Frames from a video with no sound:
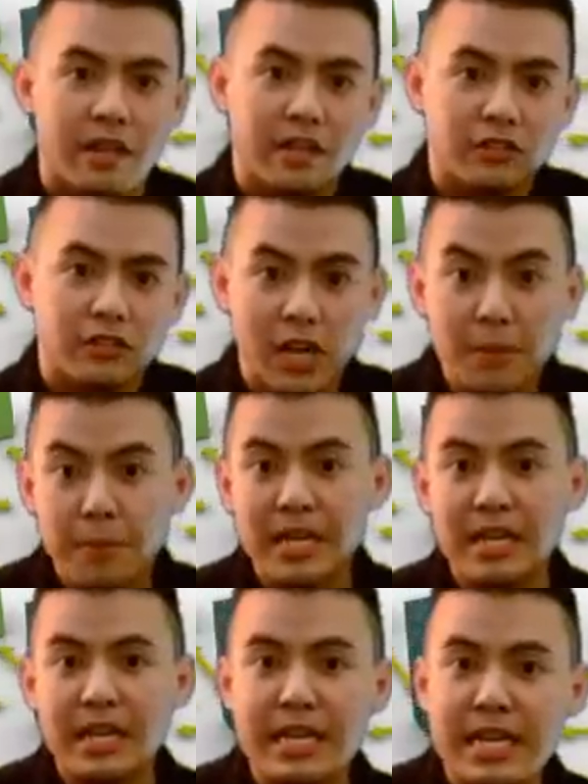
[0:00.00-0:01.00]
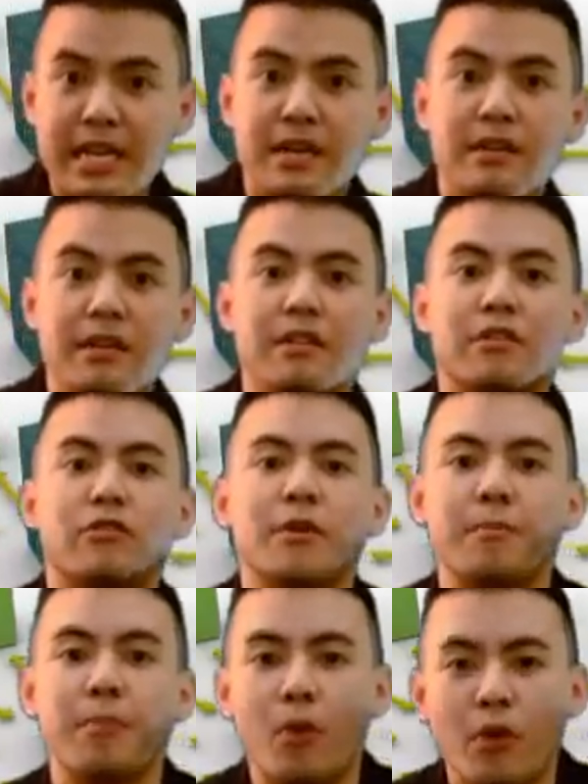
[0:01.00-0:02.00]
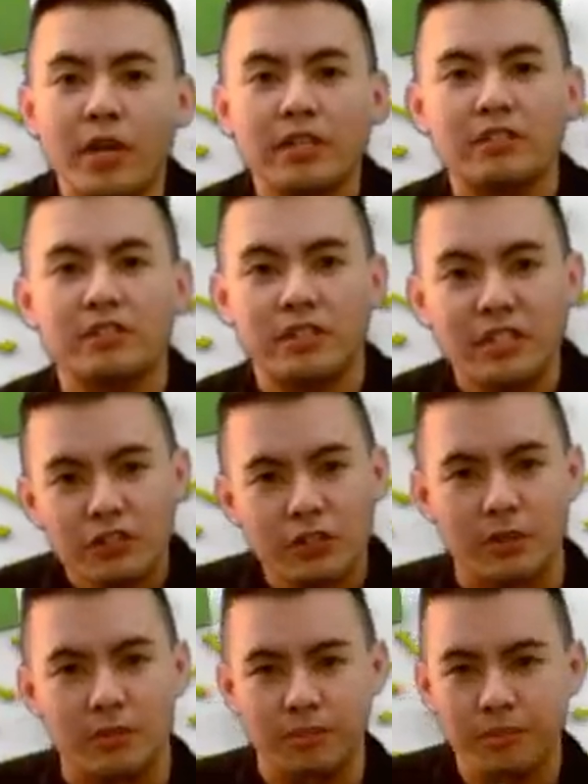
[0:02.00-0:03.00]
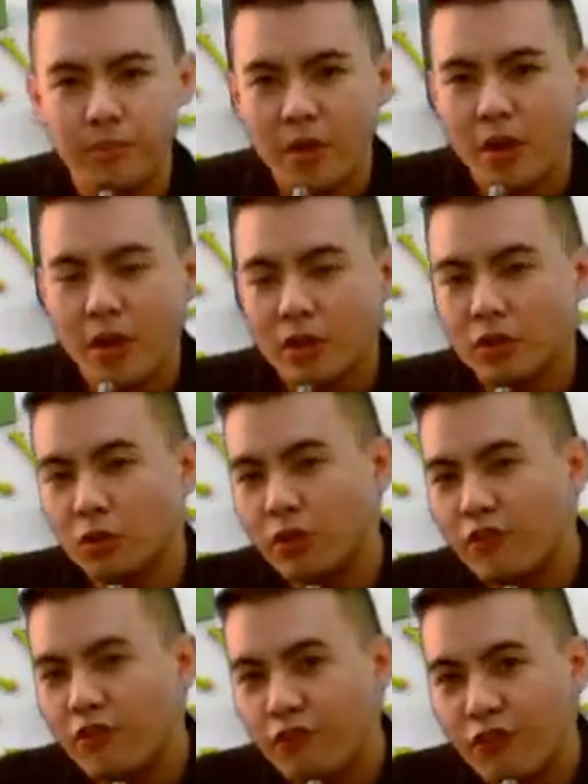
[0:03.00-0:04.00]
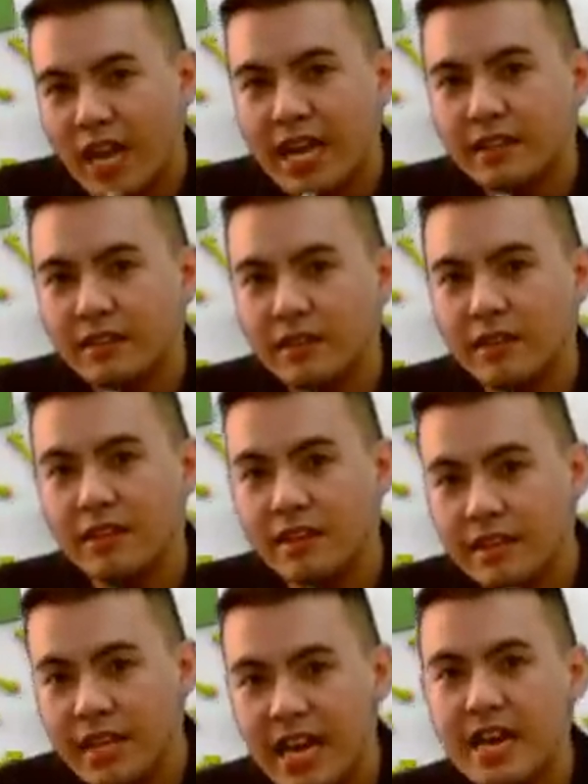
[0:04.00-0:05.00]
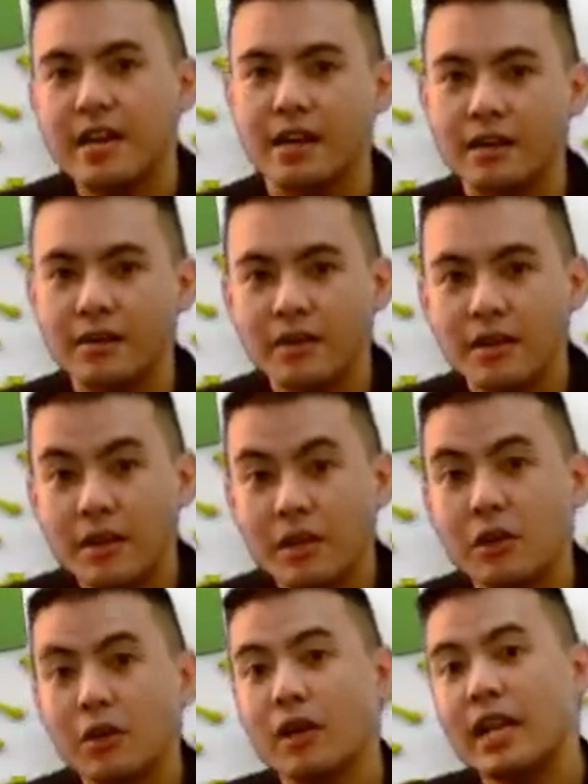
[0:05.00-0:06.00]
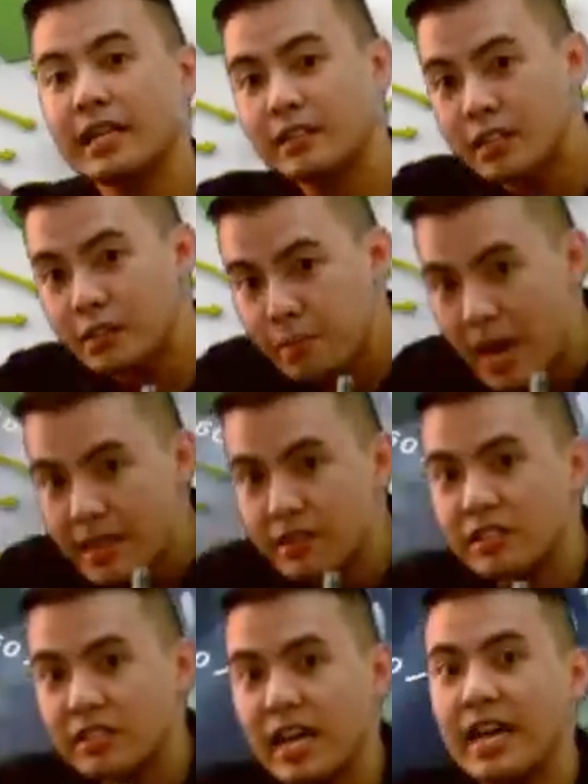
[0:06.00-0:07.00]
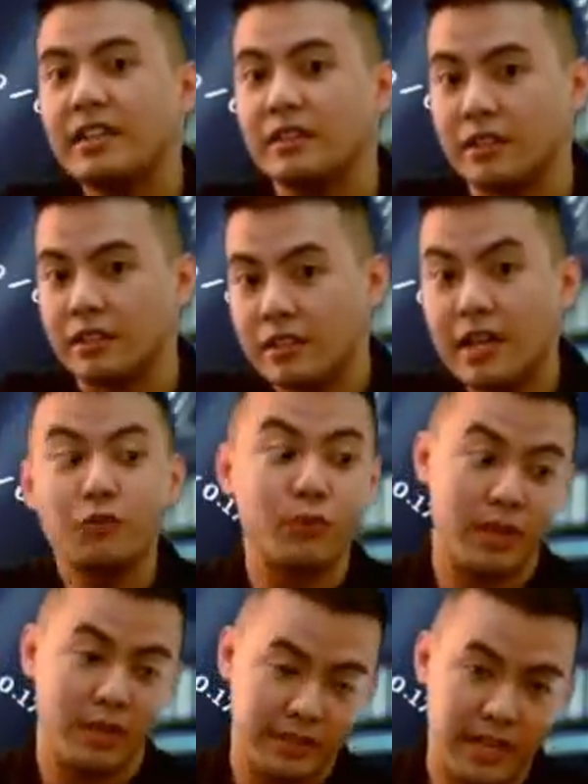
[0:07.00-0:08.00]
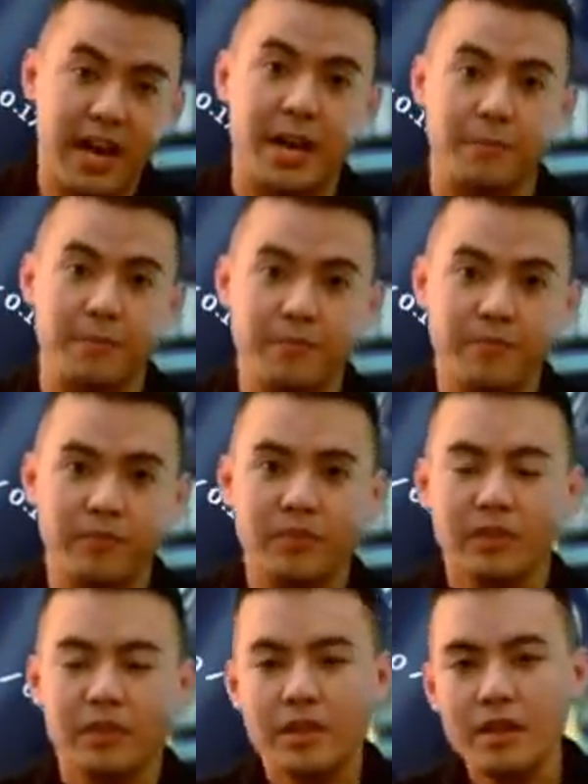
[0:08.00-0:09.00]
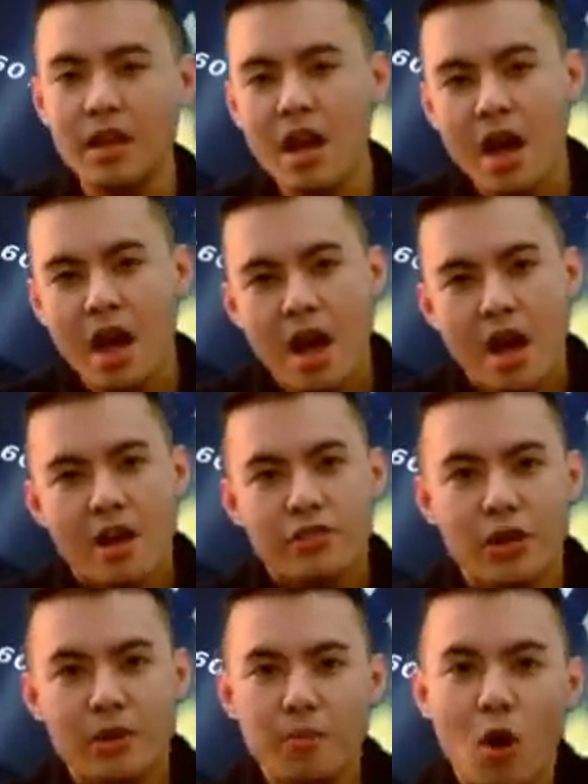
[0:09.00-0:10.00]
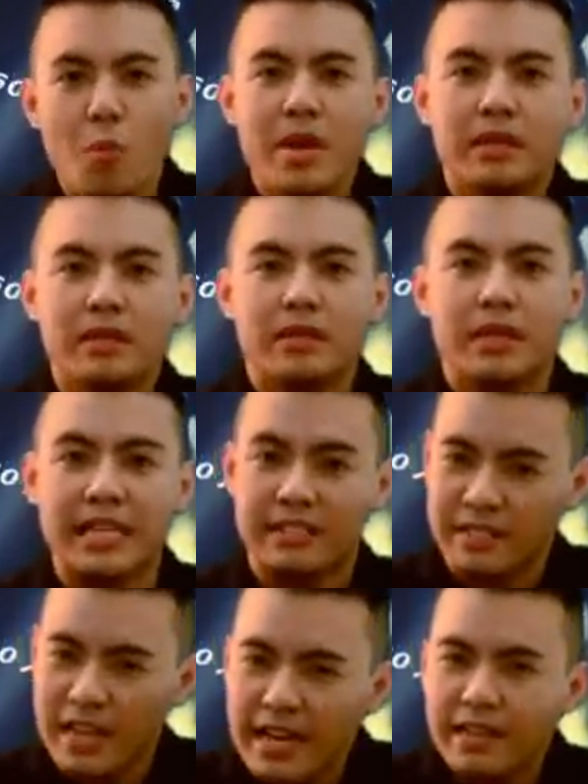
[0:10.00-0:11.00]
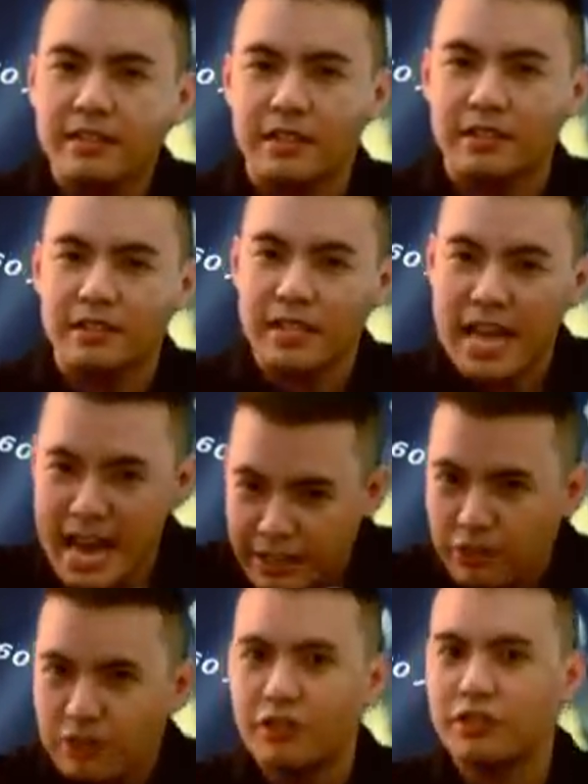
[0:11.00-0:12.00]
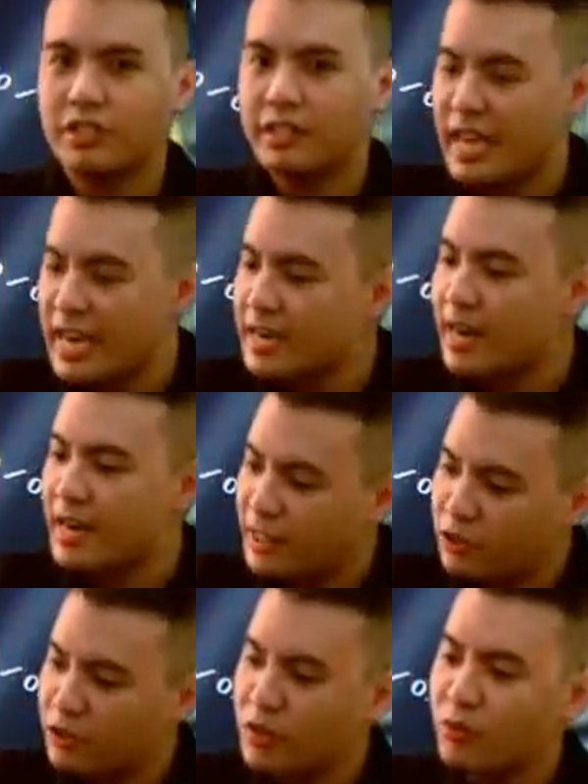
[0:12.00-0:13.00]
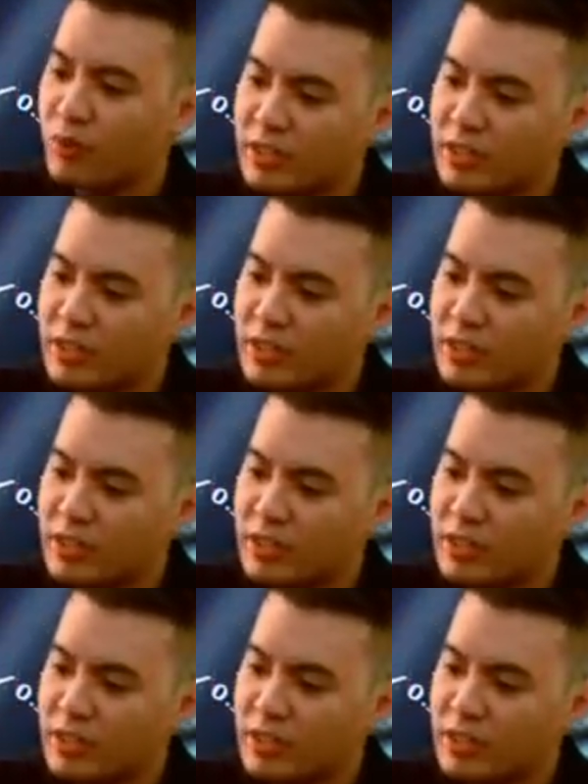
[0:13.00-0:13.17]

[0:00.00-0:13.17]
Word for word: this company needed the reporting system to reflect the data collected by their scientists at real time. The moment a scientist enters the data into the